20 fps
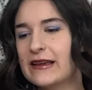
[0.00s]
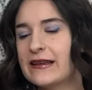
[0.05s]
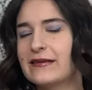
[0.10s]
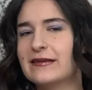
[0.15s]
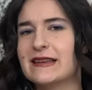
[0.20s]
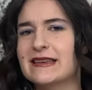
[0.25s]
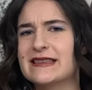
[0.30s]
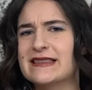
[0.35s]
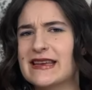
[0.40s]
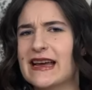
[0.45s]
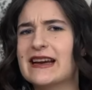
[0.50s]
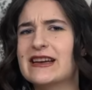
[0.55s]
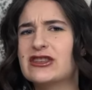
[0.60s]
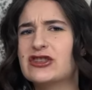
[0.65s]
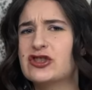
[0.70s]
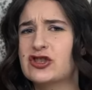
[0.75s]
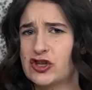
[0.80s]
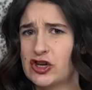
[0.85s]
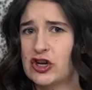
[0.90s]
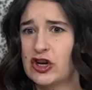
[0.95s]
This
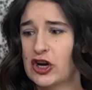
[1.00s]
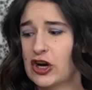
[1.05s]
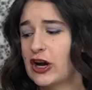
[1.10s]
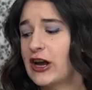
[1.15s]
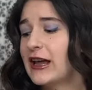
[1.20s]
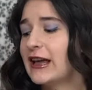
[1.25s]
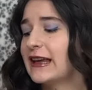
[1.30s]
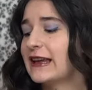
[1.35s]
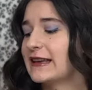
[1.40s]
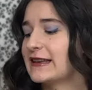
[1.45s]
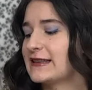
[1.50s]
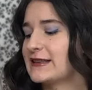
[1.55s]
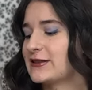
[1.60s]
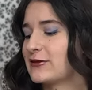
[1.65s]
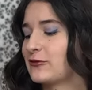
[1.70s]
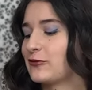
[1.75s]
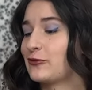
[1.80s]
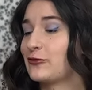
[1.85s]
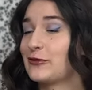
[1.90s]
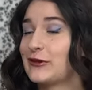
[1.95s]
texture is
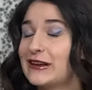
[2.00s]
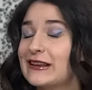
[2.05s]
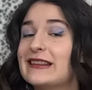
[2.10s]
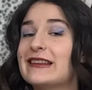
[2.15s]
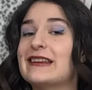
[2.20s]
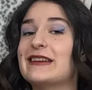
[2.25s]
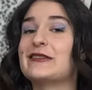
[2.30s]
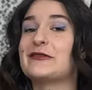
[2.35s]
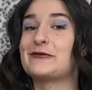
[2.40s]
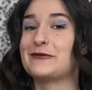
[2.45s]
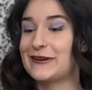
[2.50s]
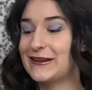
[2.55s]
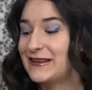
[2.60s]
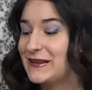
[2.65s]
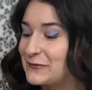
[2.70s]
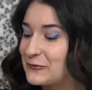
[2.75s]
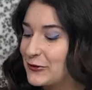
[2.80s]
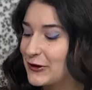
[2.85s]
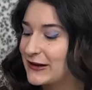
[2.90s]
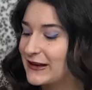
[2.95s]
really, really
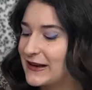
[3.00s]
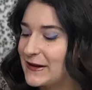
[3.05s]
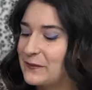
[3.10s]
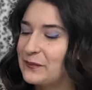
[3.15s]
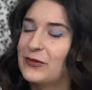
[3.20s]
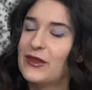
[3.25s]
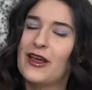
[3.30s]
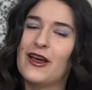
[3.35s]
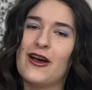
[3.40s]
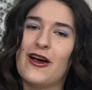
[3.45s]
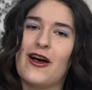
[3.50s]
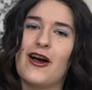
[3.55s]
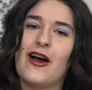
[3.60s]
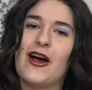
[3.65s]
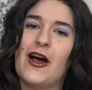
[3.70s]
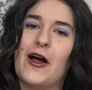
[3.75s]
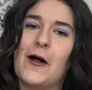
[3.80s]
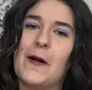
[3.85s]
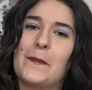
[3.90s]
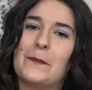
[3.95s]
pretty.
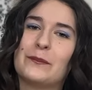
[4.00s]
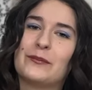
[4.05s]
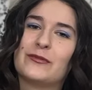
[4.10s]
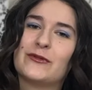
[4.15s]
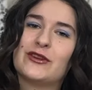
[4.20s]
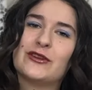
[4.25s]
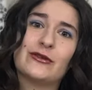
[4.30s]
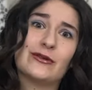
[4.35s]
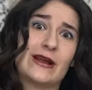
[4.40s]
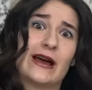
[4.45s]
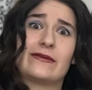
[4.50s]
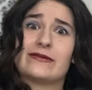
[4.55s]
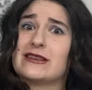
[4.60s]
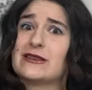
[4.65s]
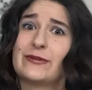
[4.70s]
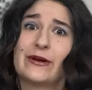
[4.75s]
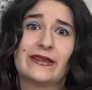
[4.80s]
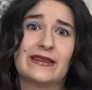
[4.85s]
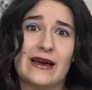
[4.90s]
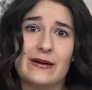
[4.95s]
Um, you don't have to
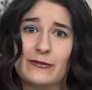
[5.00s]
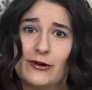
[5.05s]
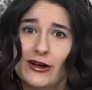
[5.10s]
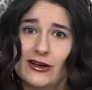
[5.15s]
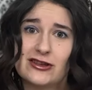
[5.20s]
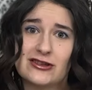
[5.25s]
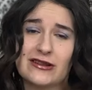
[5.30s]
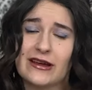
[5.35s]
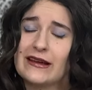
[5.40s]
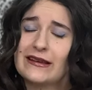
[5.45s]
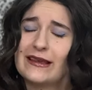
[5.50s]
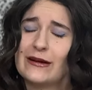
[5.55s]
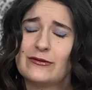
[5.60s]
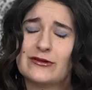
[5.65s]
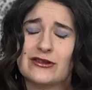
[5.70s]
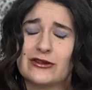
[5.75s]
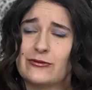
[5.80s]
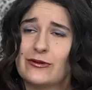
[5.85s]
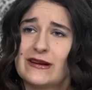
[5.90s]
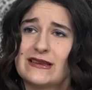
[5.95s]
spend that much. Like that was
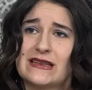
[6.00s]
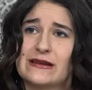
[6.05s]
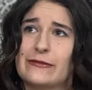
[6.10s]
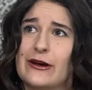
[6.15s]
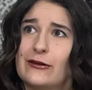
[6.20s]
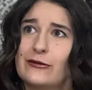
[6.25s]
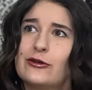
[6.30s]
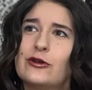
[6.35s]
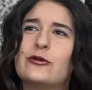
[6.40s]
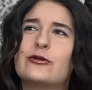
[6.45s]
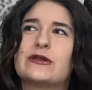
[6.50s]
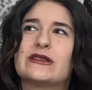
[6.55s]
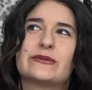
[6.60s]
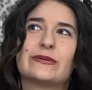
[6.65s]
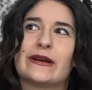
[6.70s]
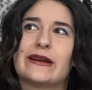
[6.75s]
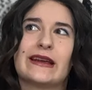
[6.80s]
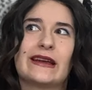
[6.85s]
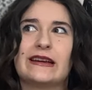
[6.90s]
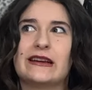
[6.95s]
a crazy amount. Who would
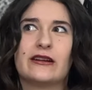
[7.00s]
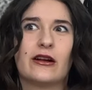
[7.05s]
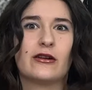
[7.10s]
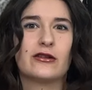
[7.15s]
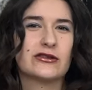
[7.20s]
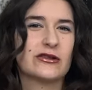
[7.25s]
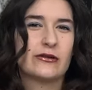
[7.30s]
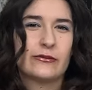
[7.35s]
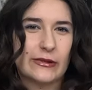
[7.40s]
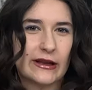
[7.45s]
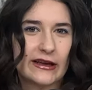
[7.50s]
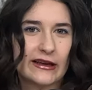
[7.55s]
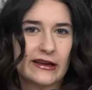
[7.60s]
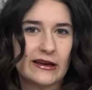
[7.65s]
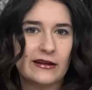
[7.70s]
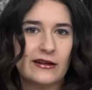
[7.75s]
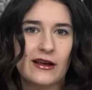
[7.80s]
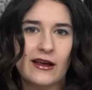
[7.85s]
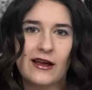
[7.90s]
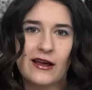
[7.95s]
spend $80 on a
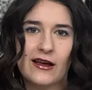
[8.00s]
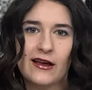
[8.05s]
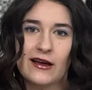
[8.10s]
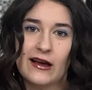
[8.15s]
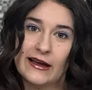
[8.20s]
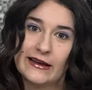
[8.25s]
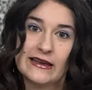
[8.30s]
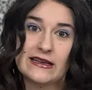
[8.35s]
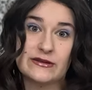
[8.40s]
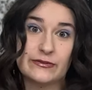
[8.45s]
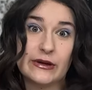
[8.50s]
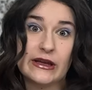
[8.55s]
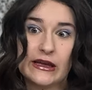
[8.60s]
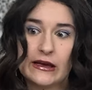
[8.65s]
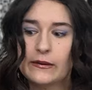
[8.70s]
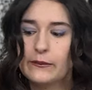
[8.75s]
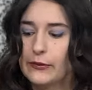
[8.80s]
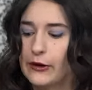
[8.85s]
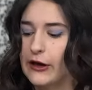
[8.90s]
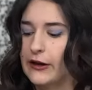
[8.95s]
blanket? I guess me,
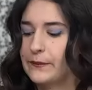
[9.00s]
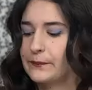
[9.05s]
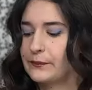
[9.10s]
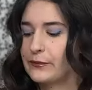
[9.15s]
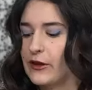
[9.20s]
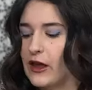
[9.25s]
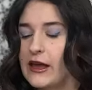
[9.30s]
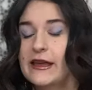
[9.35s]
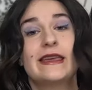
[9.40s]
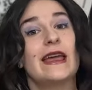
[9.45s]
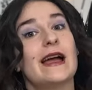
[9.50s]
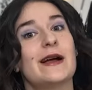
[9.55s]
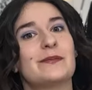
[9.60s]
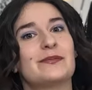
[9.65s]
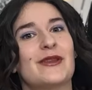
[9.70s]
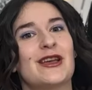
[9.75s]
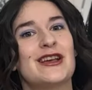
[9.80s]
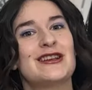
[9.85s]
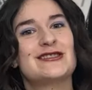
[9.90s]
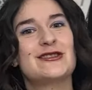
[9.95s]
but yeah.
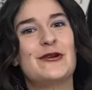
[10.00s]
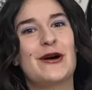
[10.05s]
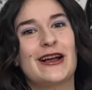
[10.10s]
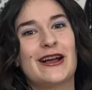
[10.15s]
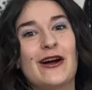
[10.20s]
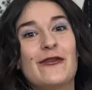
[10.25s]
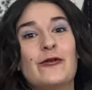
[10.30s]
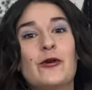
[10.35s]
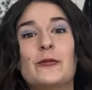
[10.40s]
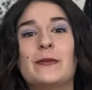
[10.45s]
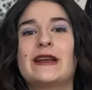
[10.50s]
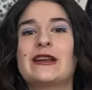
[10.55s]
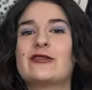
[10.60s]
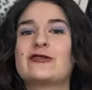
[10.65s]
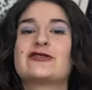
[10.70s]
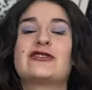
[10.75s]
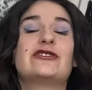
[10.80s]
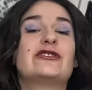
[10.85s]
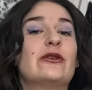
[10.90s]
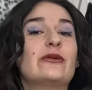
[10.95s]
So I got four
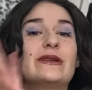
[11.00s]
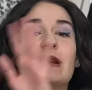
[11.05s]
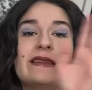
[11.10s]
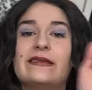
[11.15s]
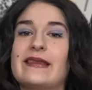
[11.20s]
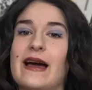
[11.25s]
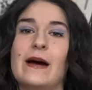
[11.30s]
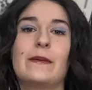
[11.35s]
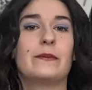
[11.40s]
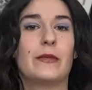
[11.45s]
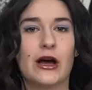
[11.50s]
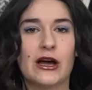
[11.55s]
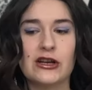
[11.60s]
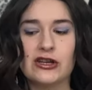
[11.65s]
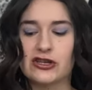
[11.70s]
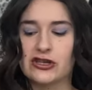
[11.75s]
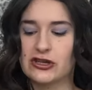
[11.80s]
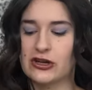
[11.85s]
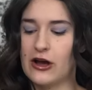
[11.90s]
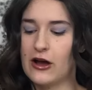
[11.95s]
meters. You don't need that
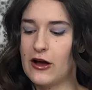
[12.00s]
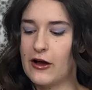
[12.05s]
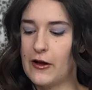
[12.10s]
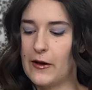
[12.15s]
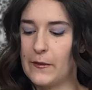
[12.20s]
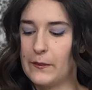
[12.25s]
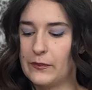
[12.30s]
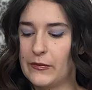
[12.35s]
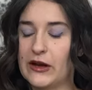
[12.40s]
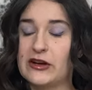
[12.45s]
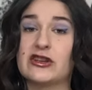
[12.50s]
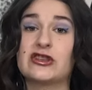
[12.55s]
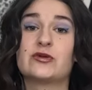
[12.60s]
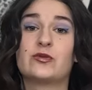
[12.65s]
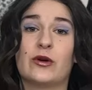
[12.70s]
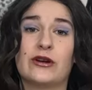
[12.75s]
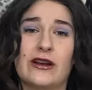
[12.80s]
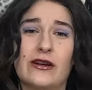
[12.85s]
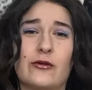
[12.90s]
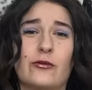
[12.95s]
much. Um, I just
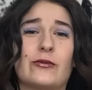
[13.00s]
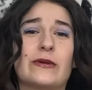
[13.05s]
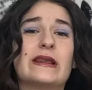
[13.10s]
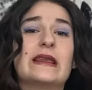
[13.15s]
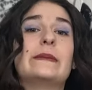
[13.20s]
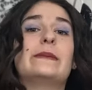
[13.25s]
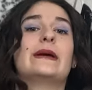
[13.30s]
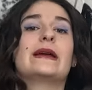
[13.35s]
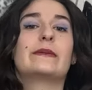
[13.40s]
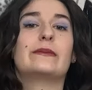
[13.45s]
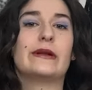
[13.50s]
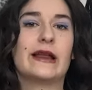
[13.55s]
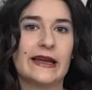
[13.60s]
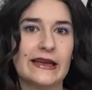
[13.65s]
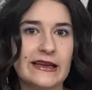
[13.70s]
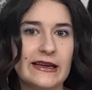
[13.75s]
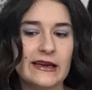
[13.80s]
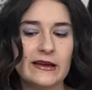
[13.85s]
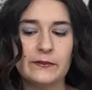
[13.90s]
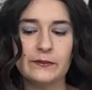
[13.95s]
wanted a really big
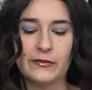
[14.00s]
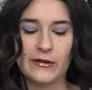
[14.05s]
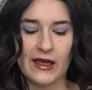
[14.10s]
blanket.